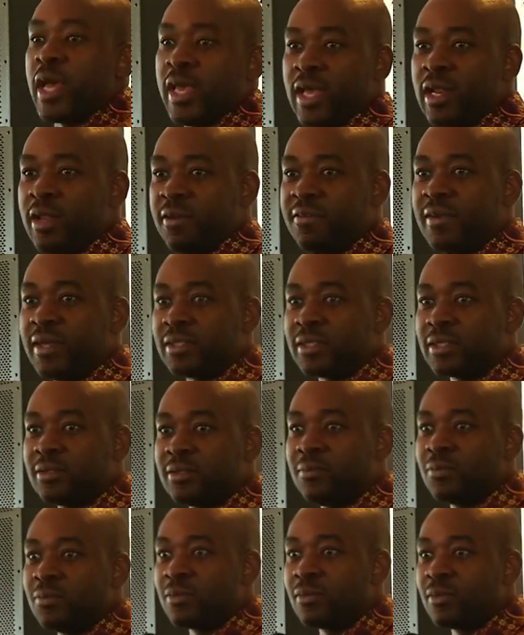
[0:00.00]
are elephants.
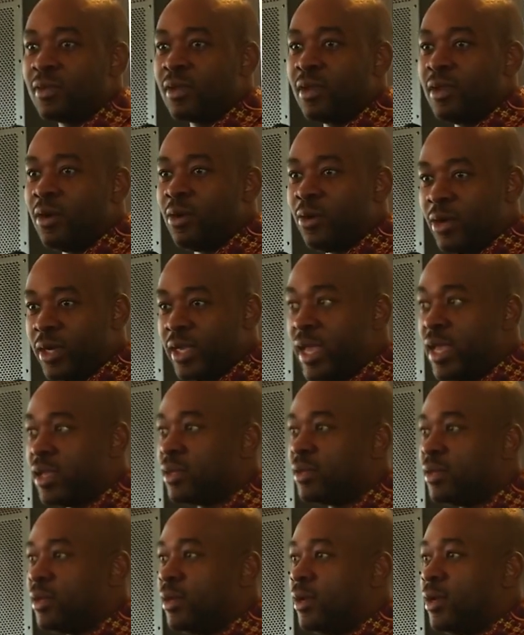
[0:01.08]

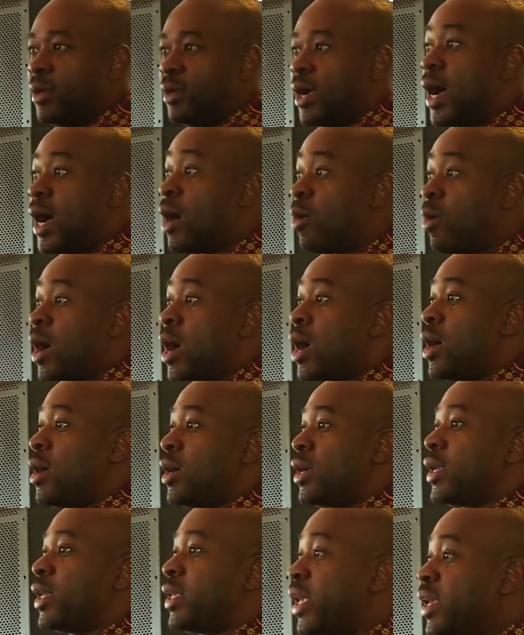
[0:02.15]
Okay?
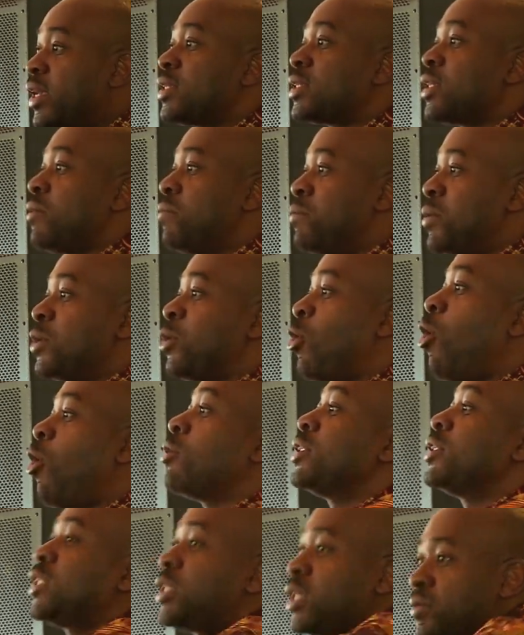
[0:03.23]
Our kings have been
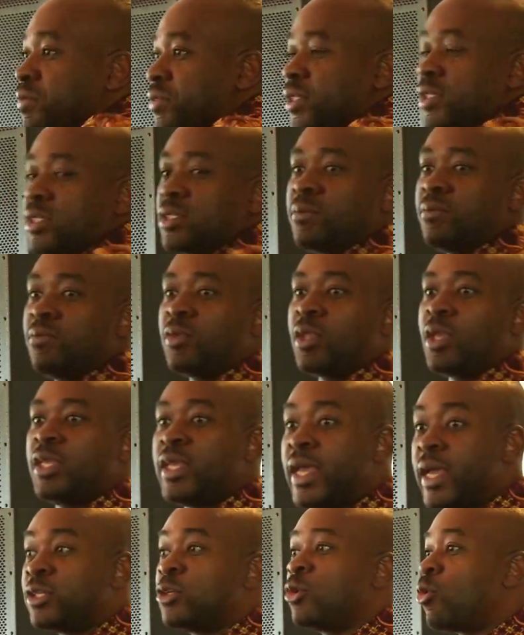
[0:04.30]
called chiefs.
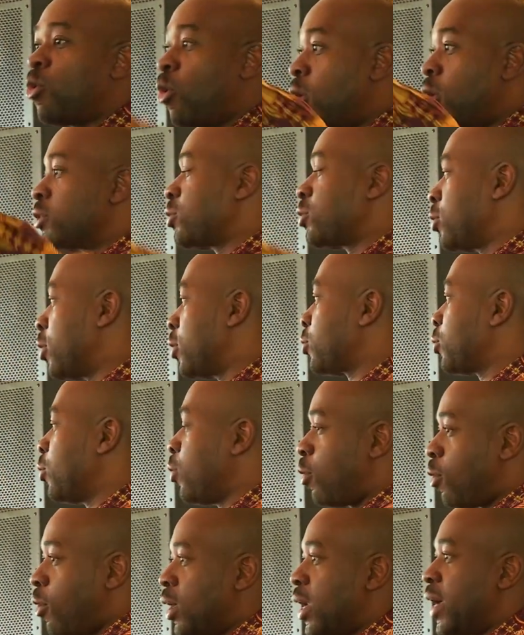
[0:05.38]
Yet you go to those
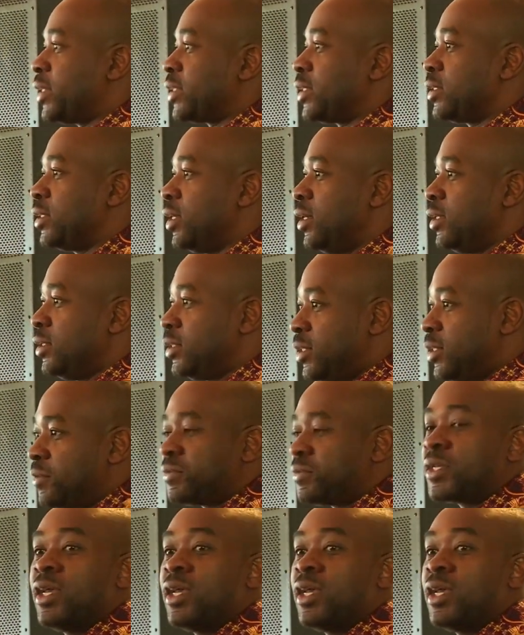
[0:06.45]
who call us chiefs,